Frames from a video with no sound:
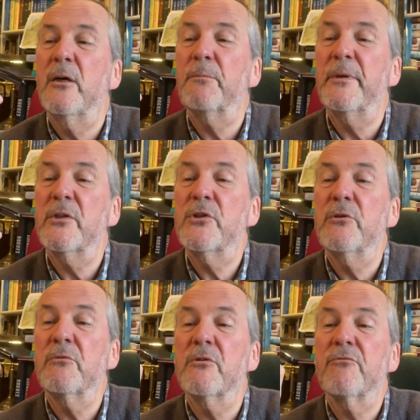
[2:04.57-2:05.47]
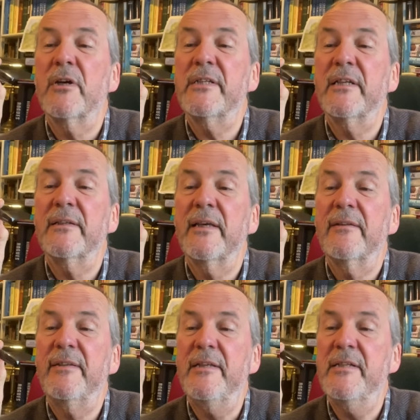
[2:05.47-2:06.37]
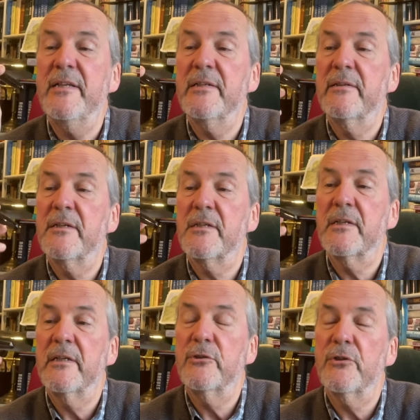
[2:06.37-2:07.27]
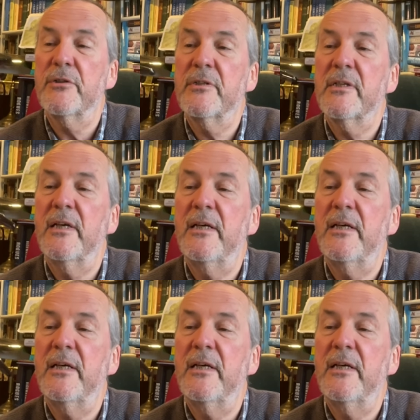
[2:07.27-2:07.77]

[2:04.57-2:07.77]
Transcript: helping students writing their theses and dissertations,